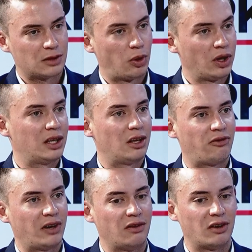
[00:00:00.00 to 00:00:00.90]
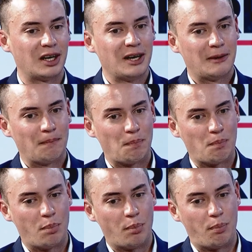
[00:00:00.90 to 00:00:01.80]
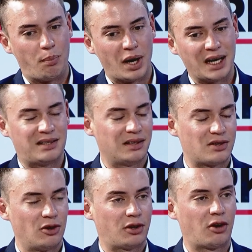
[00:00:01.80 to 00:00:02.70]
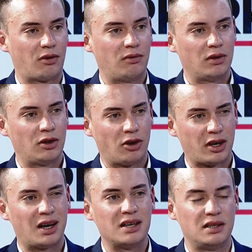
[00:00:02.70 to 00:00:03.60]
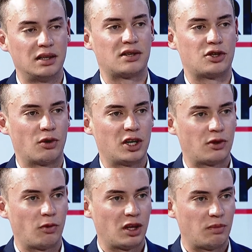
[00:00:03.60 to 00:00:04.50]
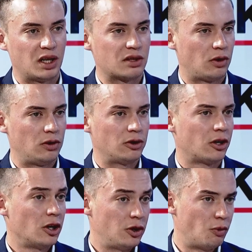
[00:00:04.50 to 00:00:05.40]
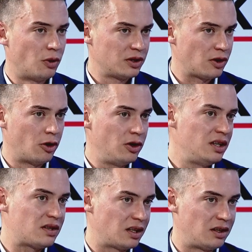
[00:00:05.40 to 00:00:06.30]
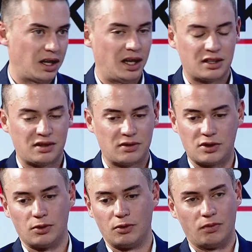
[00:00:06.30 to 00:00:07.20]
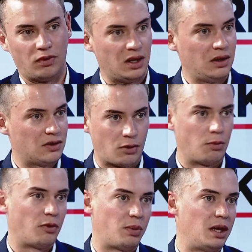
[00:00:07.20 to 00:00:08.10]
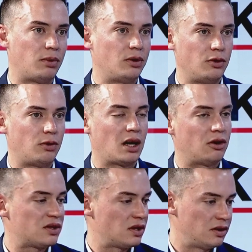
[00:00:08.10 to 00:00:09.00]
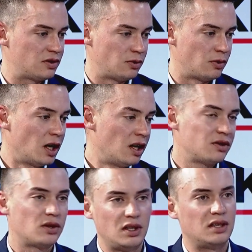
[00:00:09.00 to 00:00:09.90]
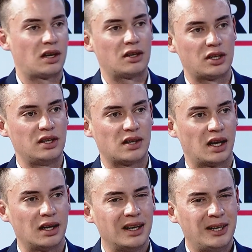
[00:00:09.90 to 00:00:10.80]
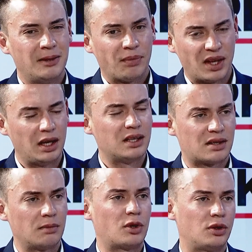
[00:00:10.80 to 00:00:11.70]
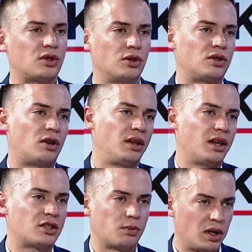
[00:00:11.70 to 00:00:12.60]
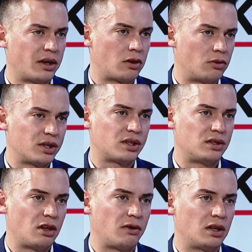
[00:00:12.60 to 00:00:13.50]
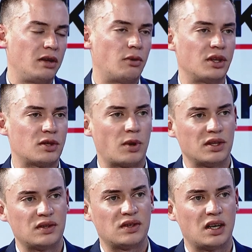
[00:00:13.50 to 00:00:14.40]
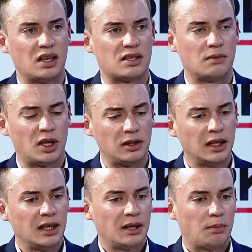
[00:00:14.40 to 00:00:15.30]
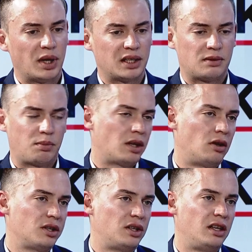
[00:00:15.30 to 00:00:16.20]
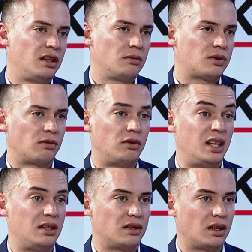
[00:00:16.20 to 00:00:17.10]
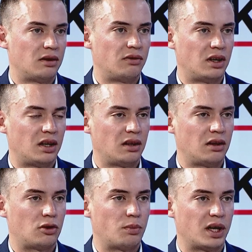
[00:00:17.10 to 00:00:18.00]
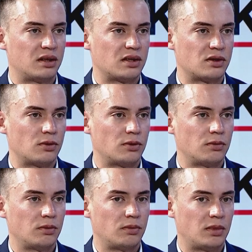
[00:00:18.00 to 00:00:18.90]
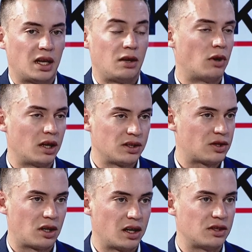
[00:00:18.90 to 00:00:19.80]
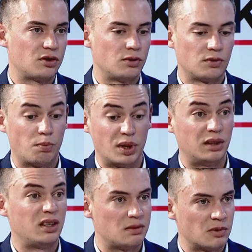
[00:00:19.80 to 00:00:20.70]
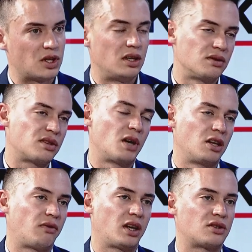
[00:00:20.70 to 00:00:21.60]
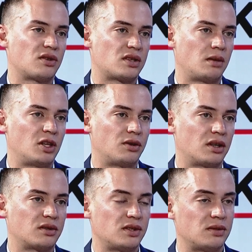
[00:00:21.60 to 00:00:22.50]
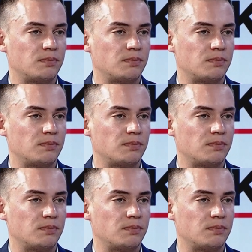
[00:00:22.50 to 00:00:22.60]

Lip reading: pulling in their favor, but it's not an ideal situation where they're being told you will only sell X to these group of people. You cannot sell to these countries, and there is some concerns around that. So political risk is definitely one that's present in ASML, but largely sort of leagues ahead of their competitors or anyone else trying to build these machines to manufacture the semiconductors.